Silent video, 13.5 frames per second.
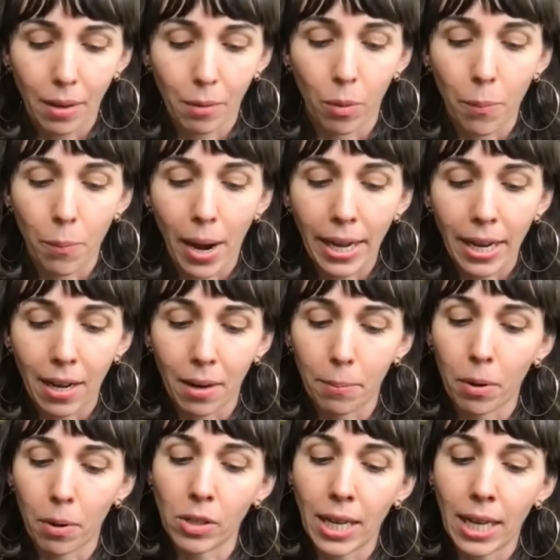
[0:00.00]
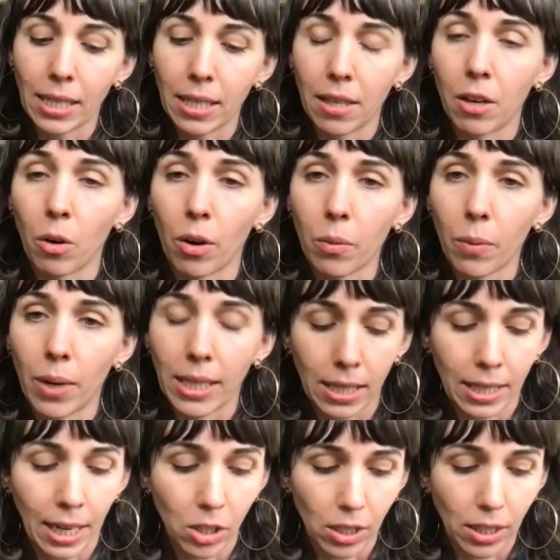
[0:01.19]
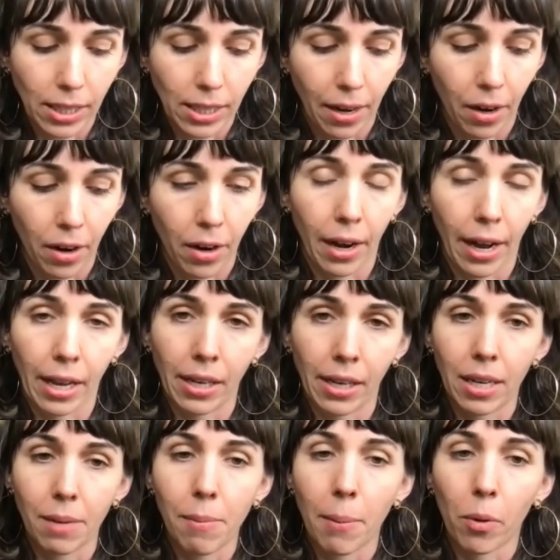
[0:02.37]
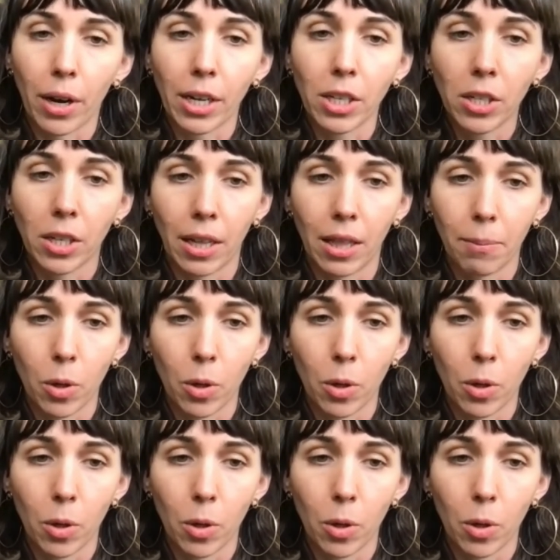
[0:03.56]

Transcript: reminded at a protest at the Northwest Detention Center and a commemoration at the